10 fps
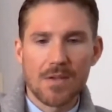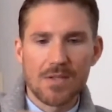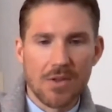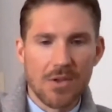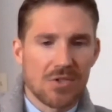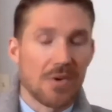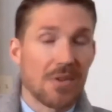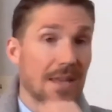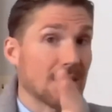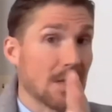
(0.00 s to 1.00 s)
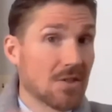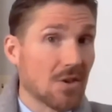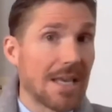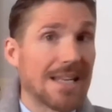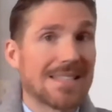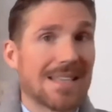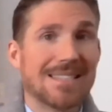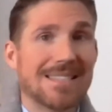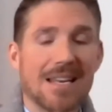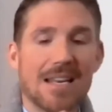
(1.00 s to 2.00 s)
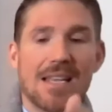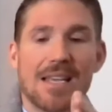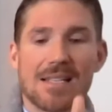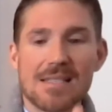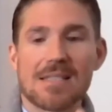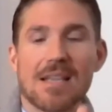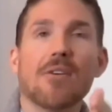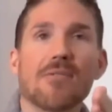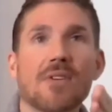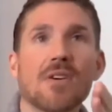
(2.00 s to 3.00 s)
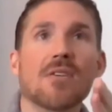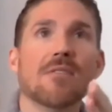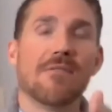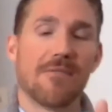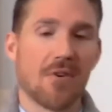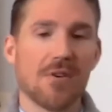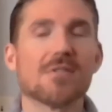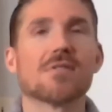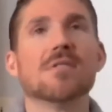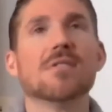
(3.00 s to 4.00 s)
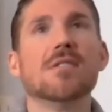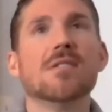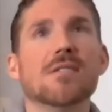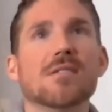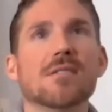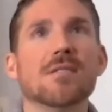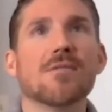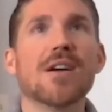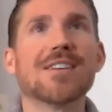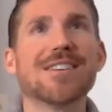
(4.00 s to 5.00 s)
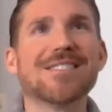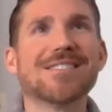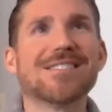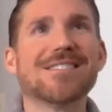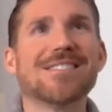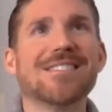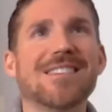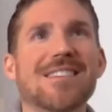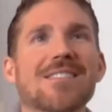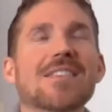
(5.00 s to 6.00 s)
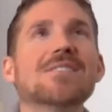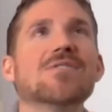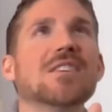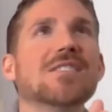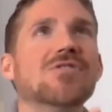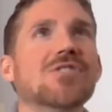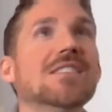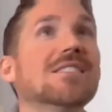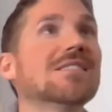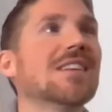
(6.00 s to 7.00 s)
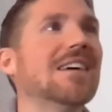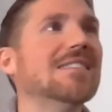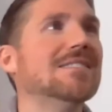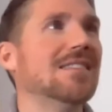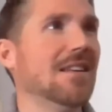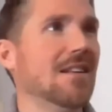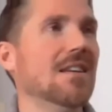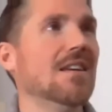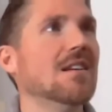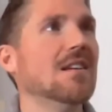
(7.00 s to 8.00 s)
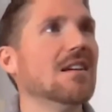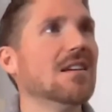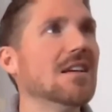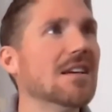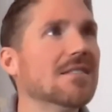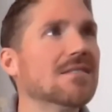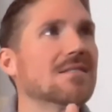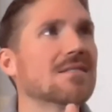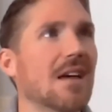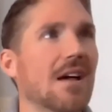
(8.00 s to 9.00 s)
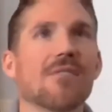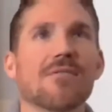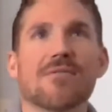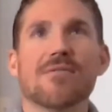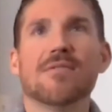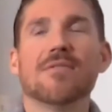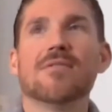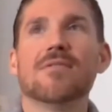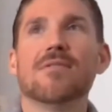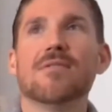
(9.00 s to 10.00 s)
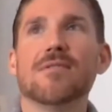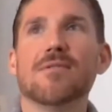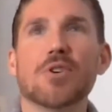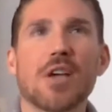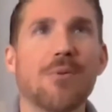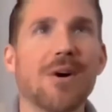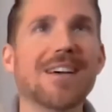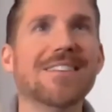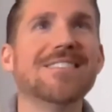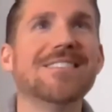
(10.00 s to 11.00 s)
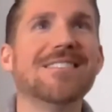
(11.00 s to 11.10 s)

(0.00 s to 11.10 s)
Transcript: So, those three things. Let's look at his identity itself first. Right, kids? Let's look at Jesus' identity itself. Look at what?